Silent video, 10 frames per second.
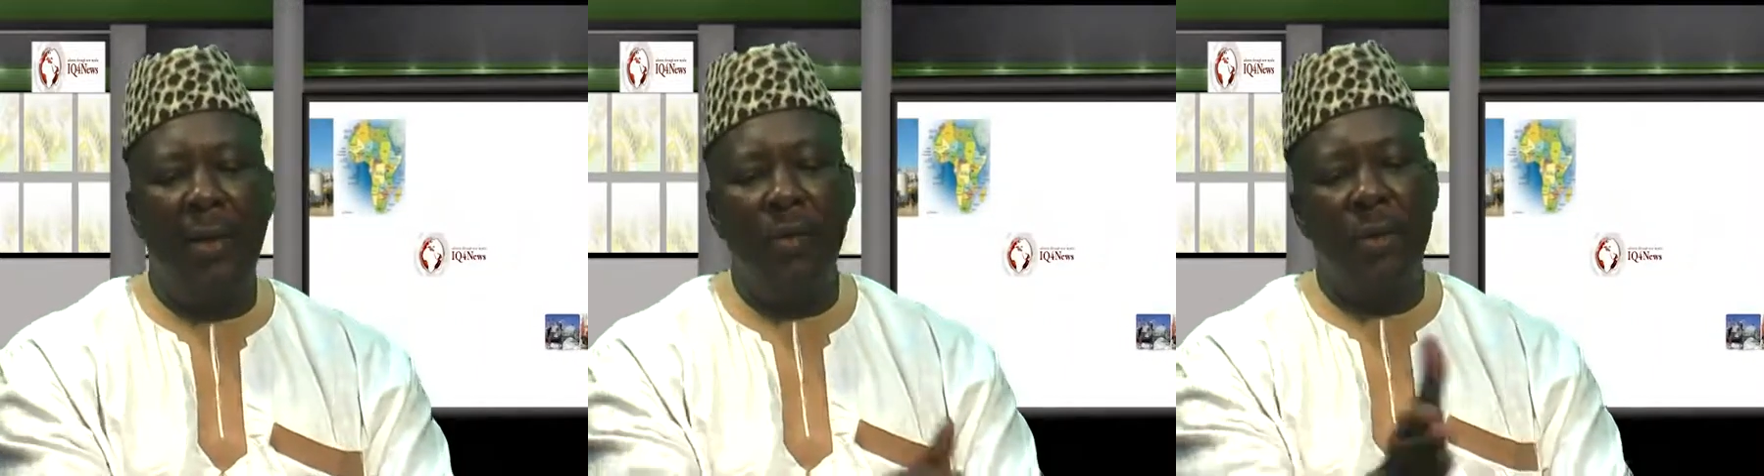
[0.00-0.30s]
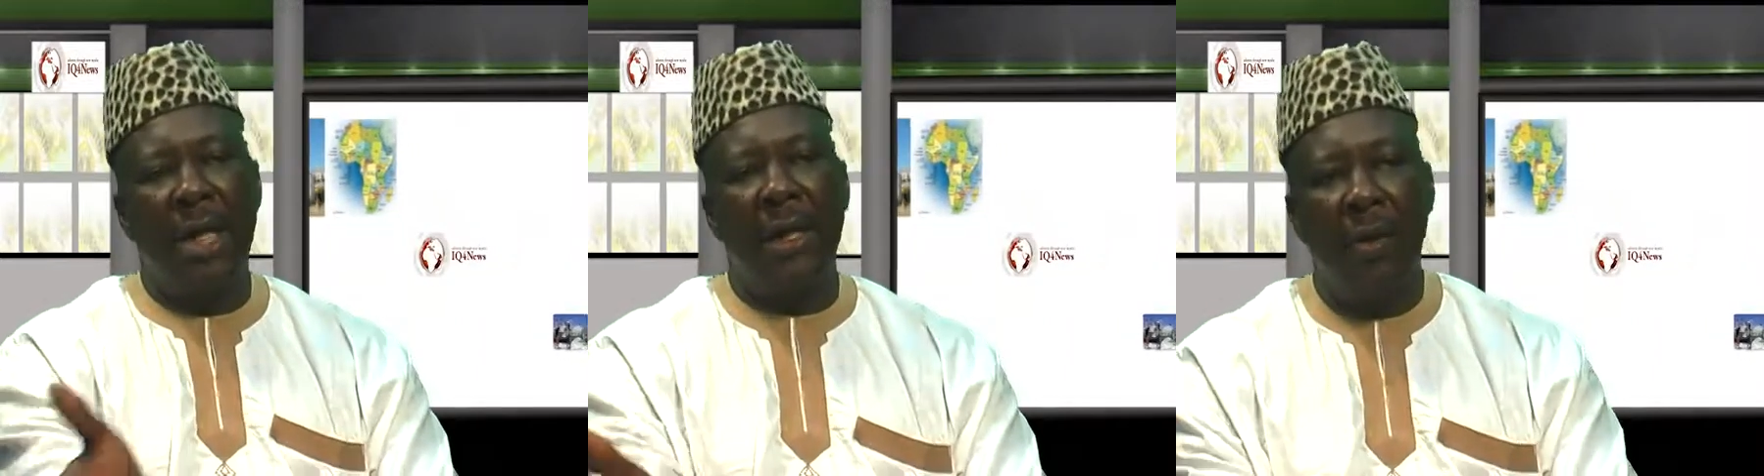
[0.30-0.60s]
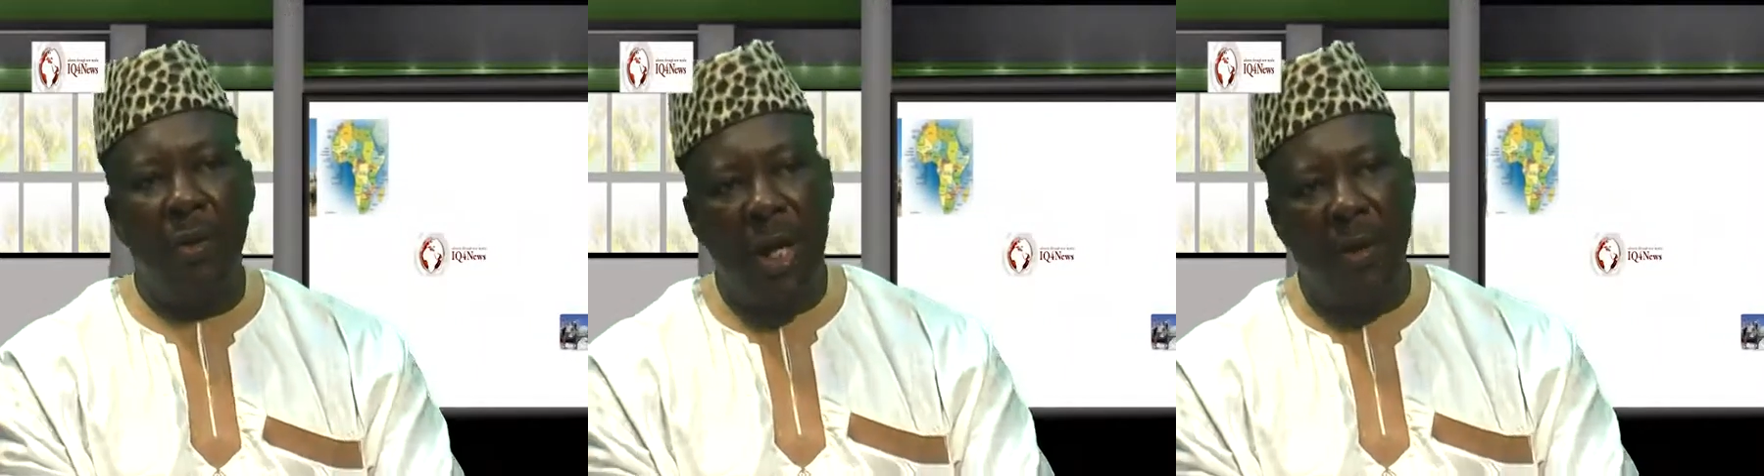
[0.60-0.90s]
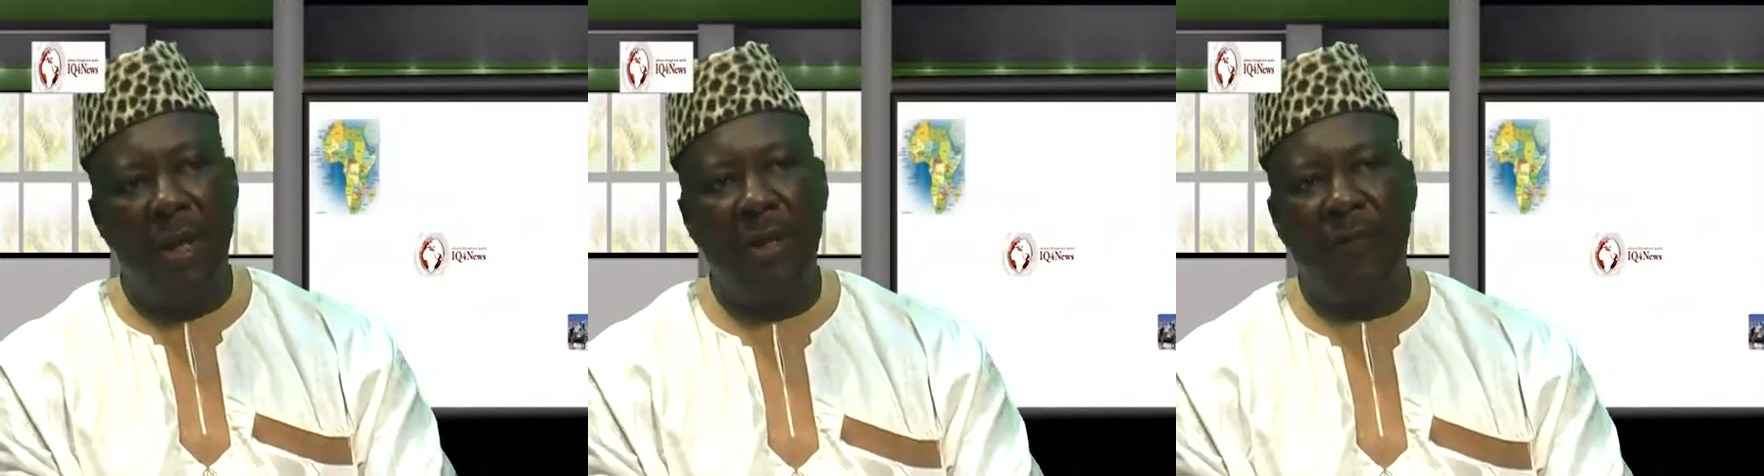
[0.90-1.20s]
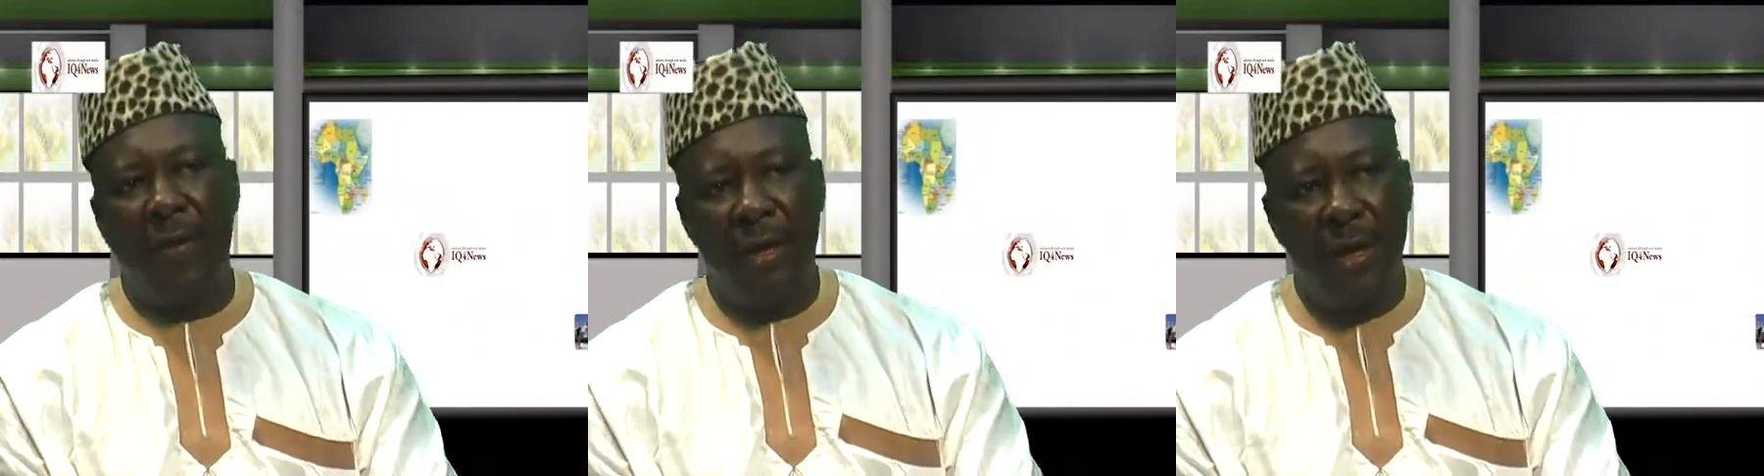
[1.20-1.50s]
to start another one
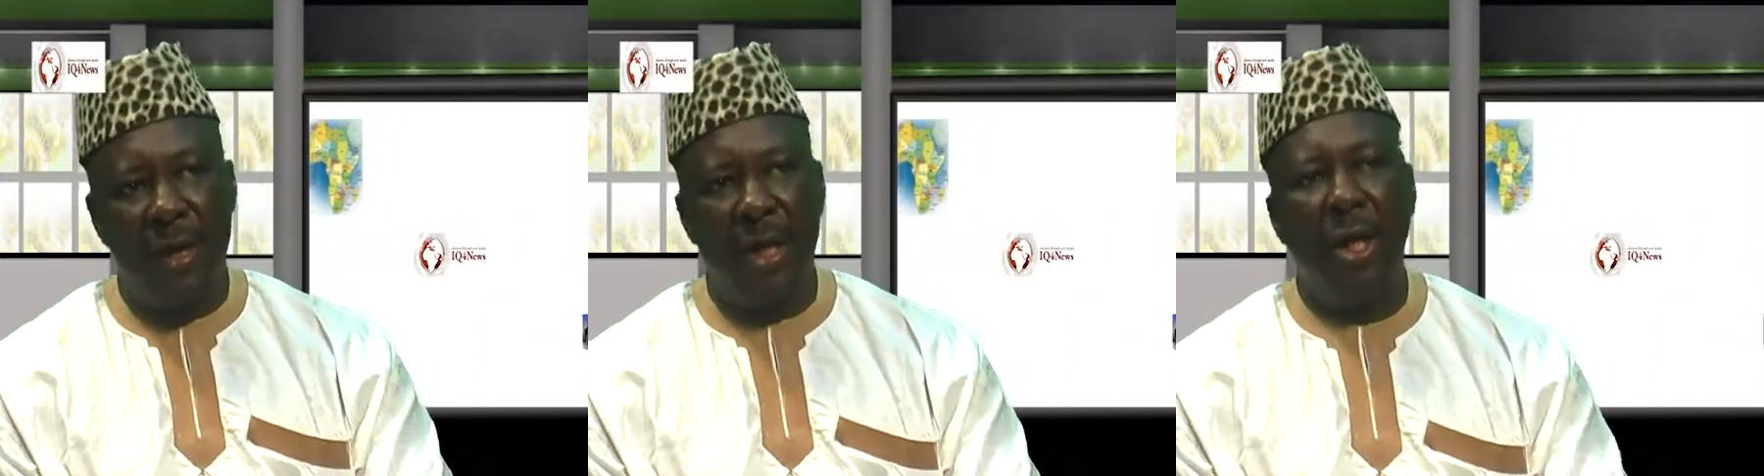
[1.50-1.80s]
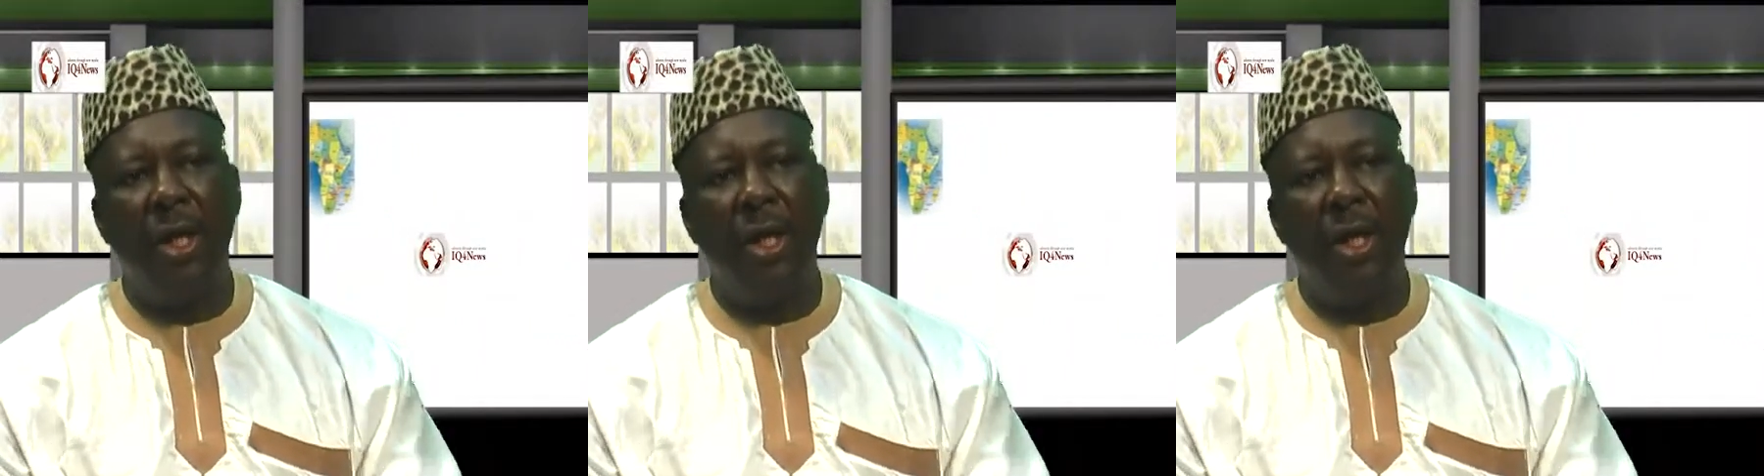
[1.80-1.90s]
differently.